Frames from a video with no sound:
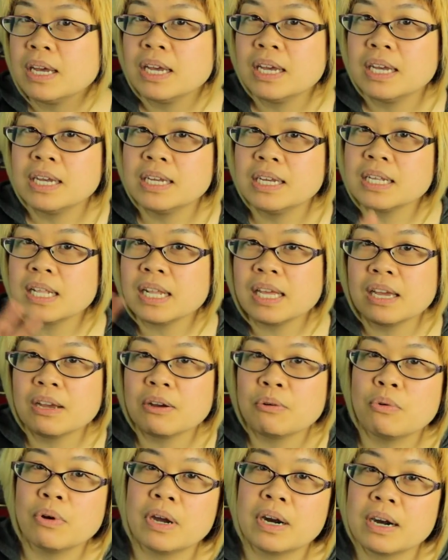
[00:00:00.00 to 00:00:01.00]
is it like
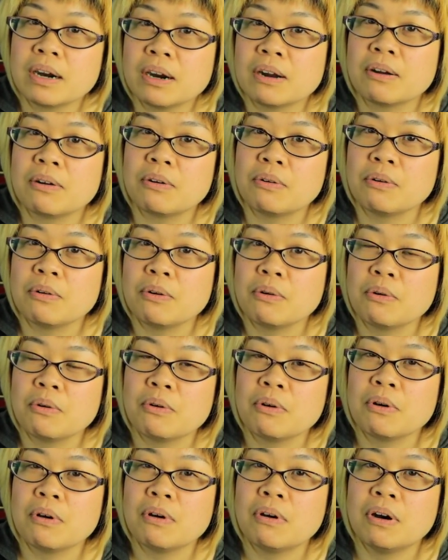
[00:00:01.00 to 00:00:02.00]
where,
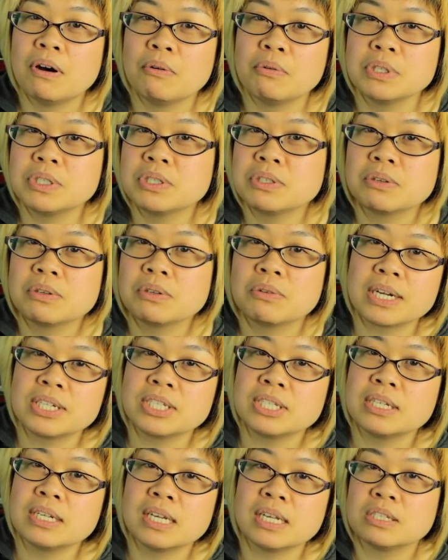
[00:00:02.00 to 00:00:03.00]
which
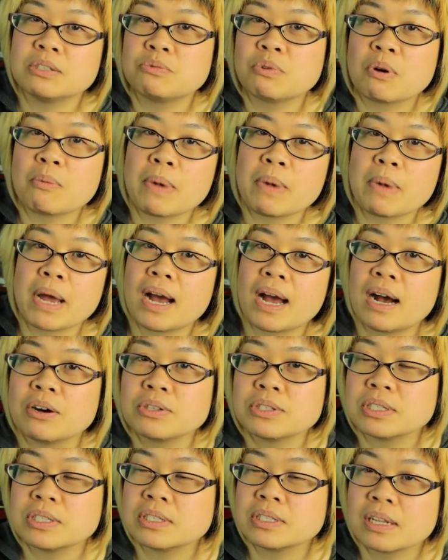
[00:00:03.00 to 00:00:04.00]
direction it is from my
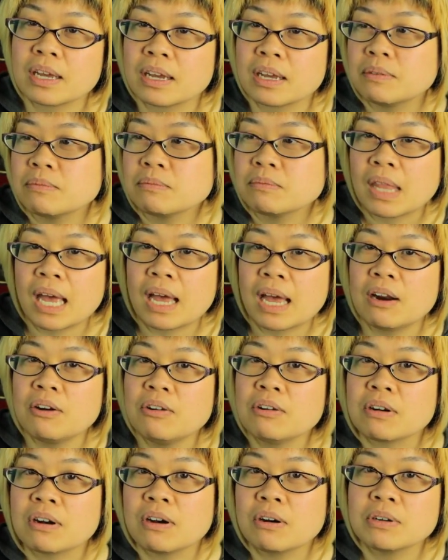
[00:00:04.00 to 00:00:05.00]
house? Is it like, I
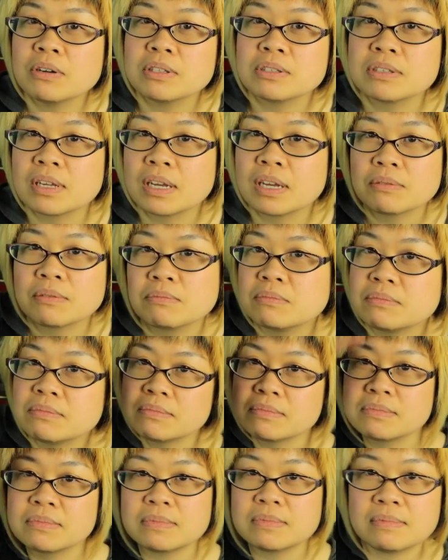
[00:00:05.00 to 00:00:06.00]
don't know, it's like
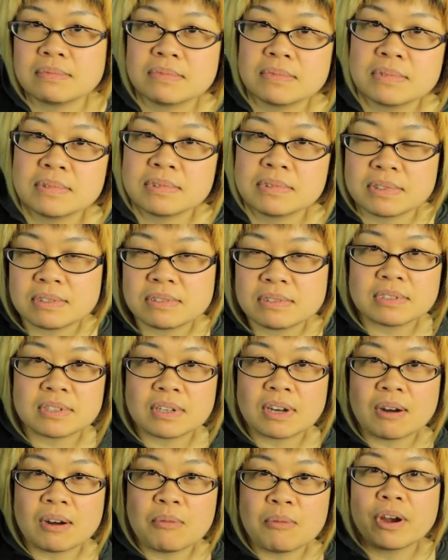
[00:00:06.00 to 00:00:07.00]

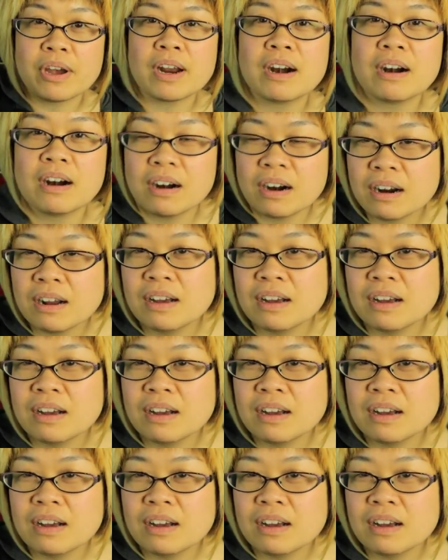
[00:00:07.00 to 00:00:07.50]
somewhere.